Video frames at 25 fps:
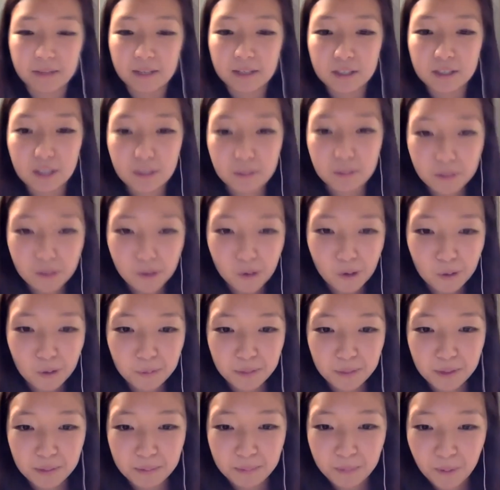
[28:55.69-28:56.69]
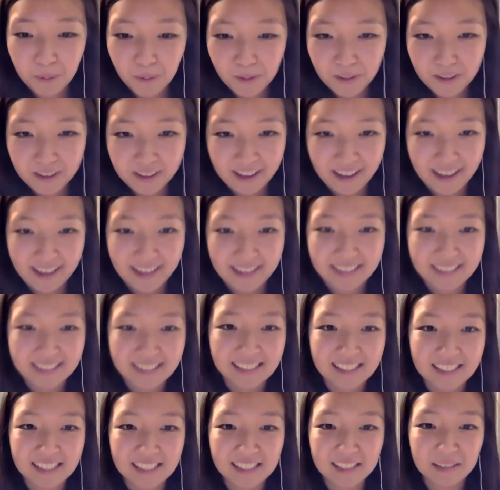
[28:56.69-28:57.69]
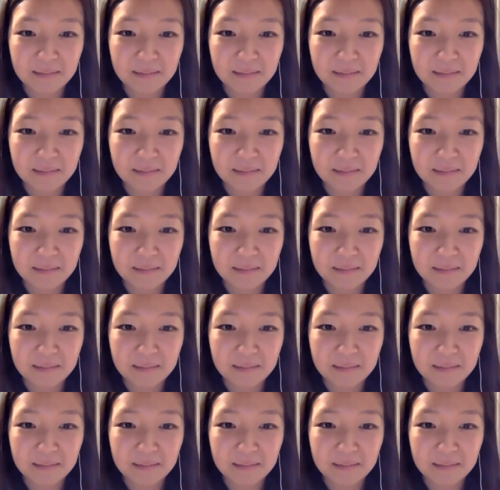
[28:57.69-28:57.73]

So I'm gonna open the poll again, since it's